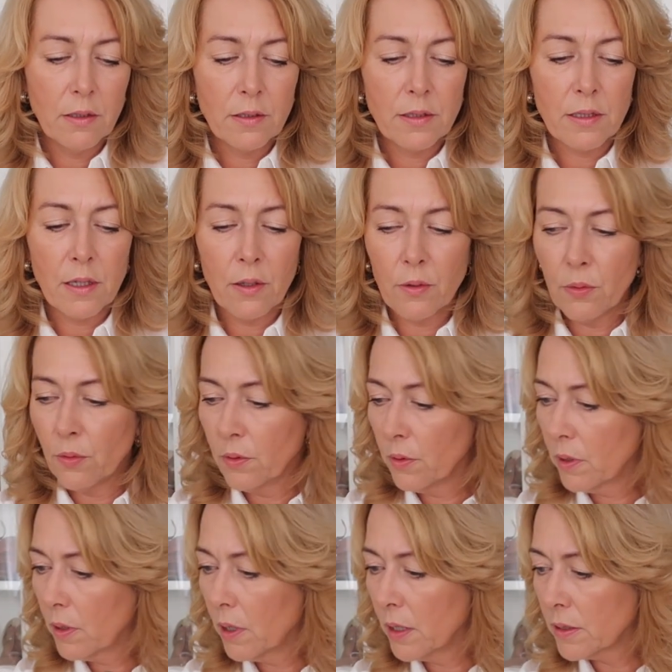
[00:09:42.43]
So
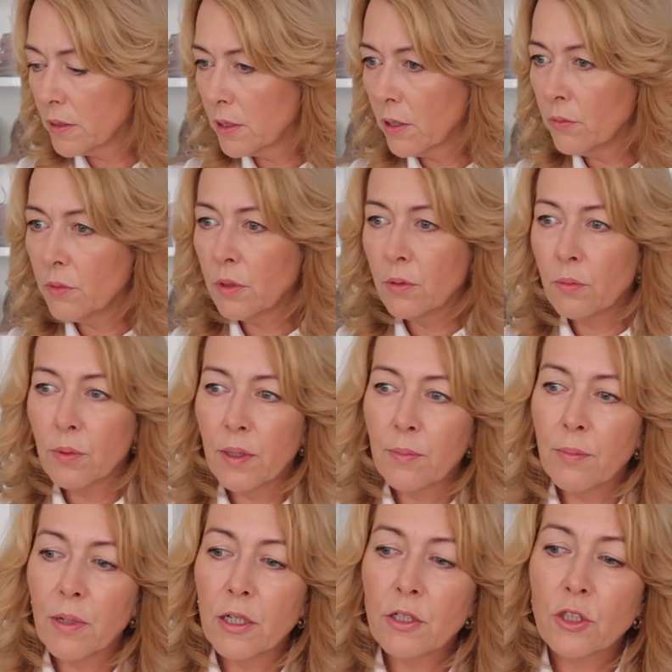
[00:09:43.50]
I don't know where
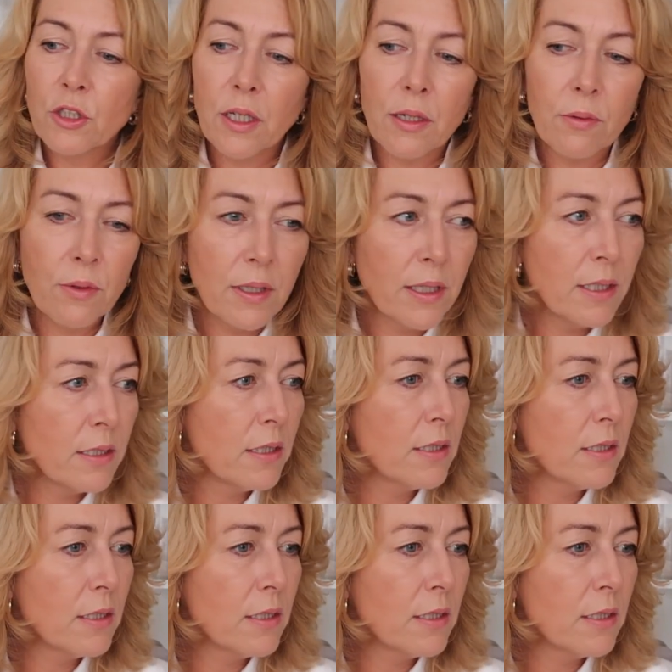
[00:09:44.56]
my gel is.